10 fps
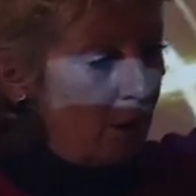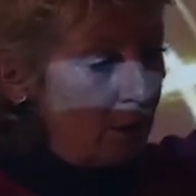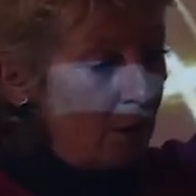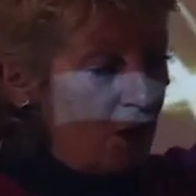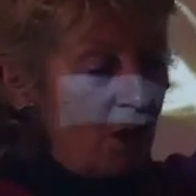
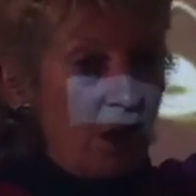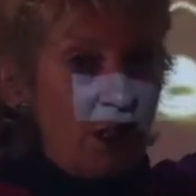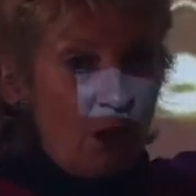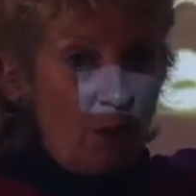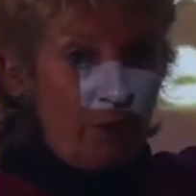The sun is
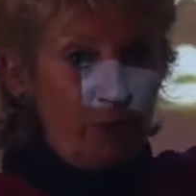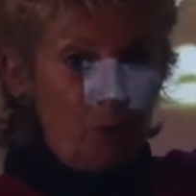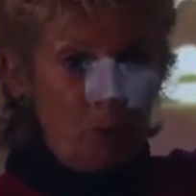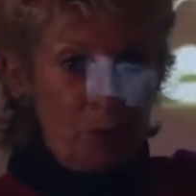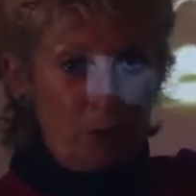going
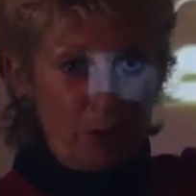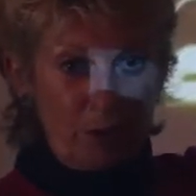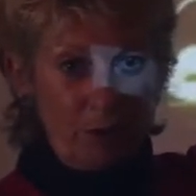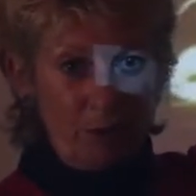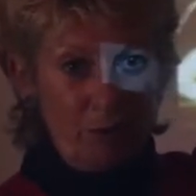forward
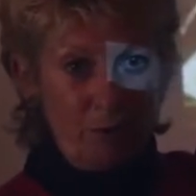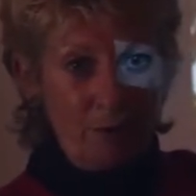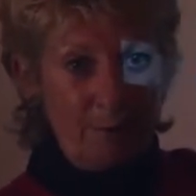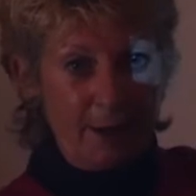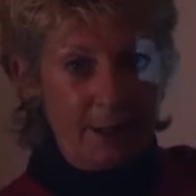through
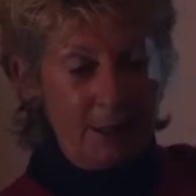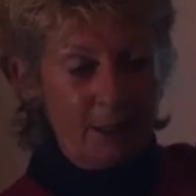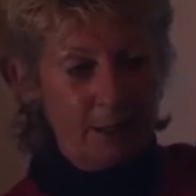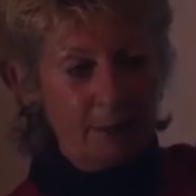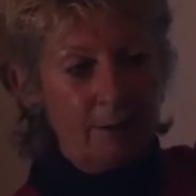
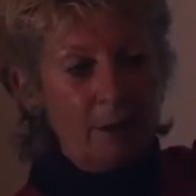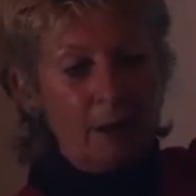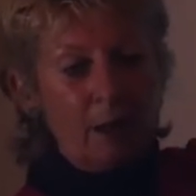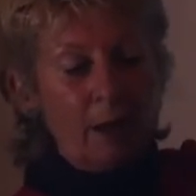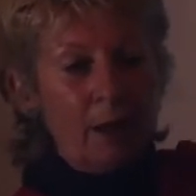space,
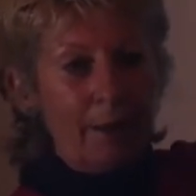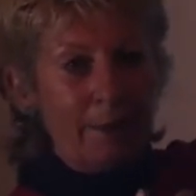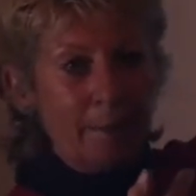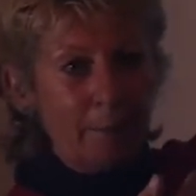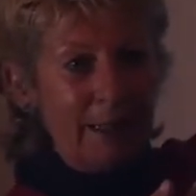and
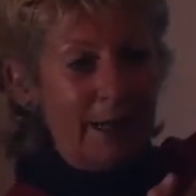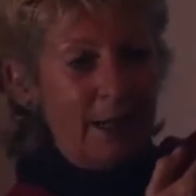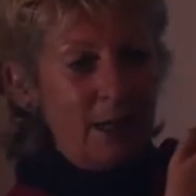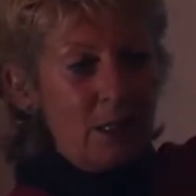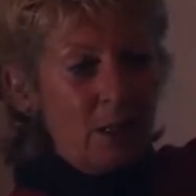the
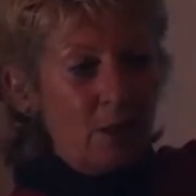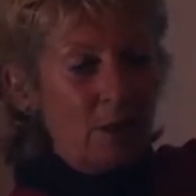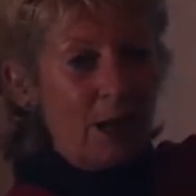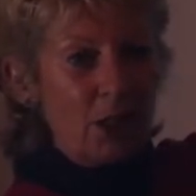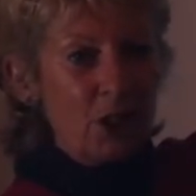planets are
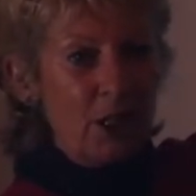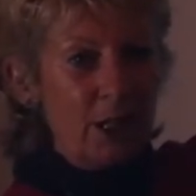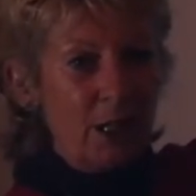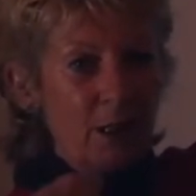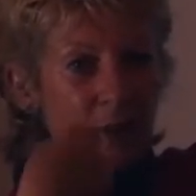
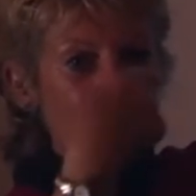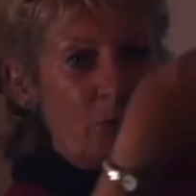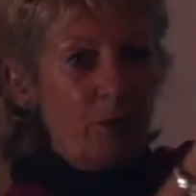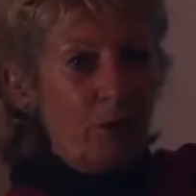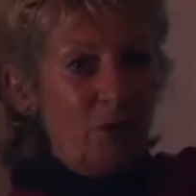actually
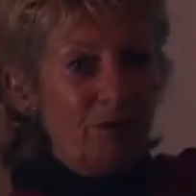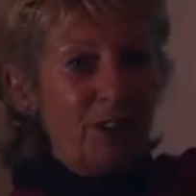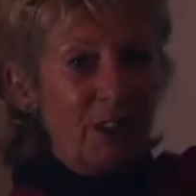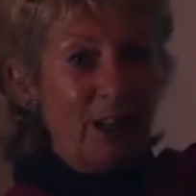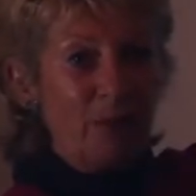
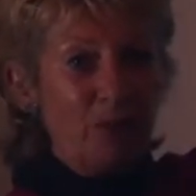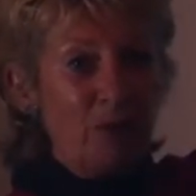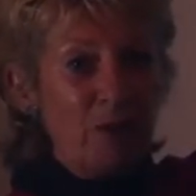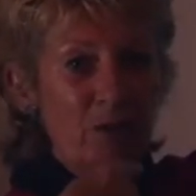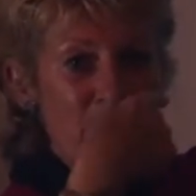revolving in
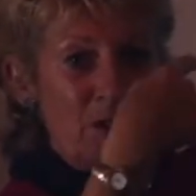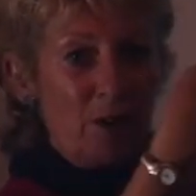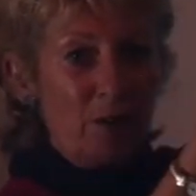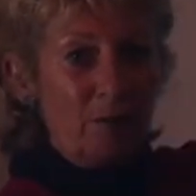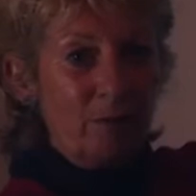front of the
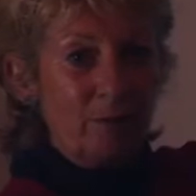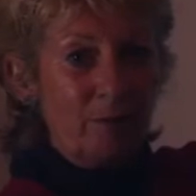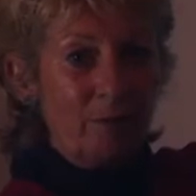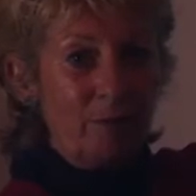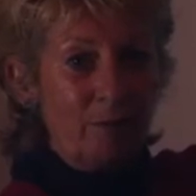sun.
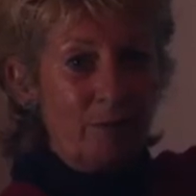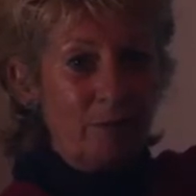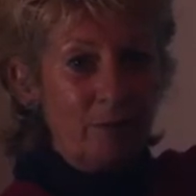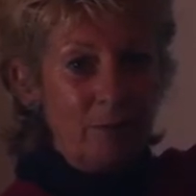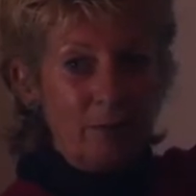
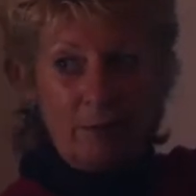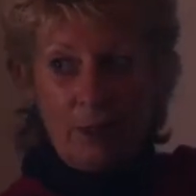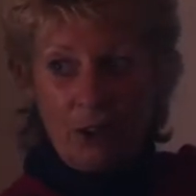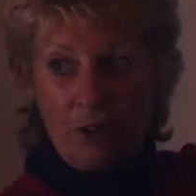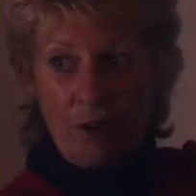
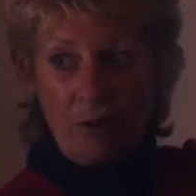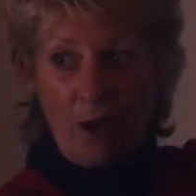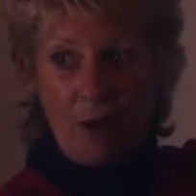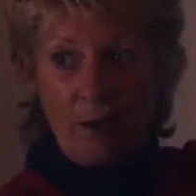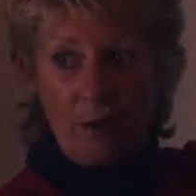Did you know that?